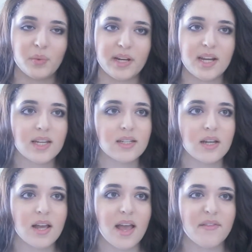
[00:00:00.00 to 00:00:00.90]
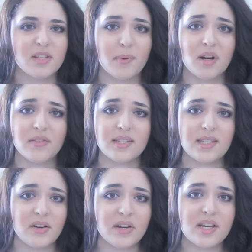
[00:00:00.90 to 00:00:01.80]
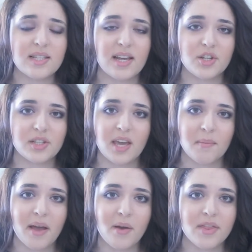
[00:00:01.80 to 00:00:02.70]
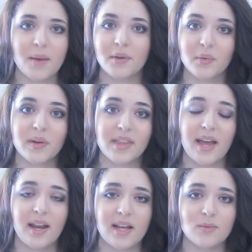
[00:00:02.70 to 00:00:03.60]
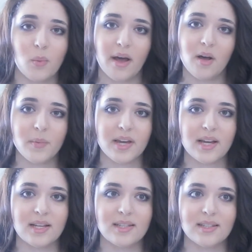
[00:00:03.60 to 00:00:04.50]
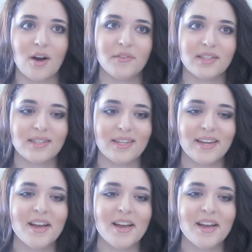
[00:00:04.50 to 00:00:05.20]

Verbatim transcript: read it, if it's a part of a series that just came out, then I'm going to read that as well because obviously